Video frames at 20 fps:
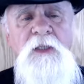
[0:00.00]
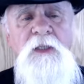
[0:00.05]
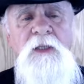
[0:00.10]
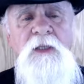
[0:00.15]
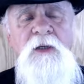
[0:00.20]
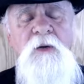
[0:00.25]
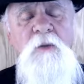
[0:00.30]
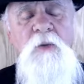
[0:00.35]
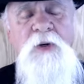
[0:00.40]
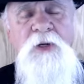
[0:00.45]

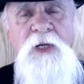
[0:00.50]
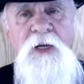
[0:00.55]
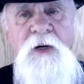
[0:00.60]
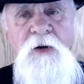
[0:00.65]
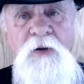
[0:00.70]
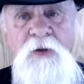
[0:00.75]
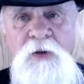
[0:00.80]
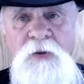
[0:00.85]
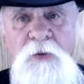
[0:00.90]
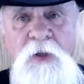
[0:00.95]
One down
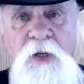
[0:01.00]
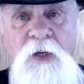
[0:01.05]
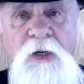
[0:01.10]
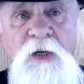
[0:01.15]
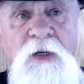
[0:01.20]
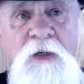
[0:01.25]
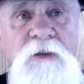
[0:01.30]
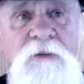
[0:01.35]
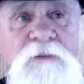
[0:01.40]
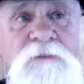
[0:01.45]
on
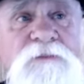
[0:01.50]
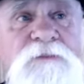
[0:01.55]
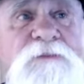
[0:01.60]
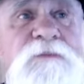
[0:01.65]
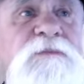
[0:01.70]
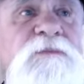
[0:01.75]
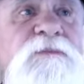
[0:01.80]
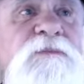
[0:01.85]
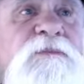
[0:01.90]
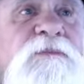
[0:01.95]
uh,
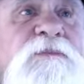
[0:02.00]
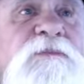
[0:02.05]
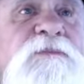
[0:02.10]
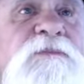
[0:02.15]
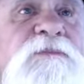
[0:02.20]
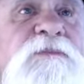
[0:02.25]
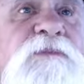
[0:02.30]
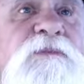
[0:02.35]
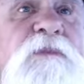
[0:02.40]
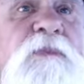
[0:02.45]

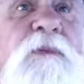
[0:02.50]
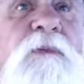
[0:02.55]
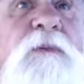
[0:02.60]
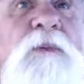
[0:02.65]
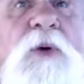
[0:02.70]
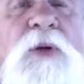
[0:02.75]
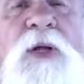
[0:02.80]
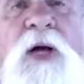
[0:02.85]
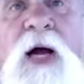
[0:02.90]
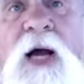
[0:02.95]

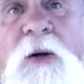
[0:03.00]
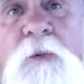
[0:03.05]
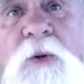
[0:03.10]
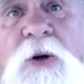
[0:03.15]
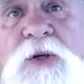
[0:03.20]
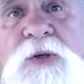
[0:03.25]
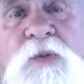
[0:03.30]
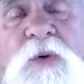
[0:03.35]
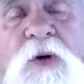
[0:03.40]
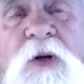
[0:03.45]
one of the
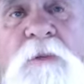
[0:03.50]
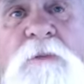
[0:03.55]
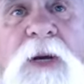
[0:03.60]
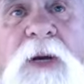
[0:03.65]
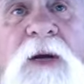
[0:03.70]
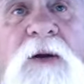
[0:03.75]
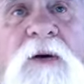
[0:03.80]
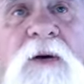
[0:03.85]
highways, one of them back on our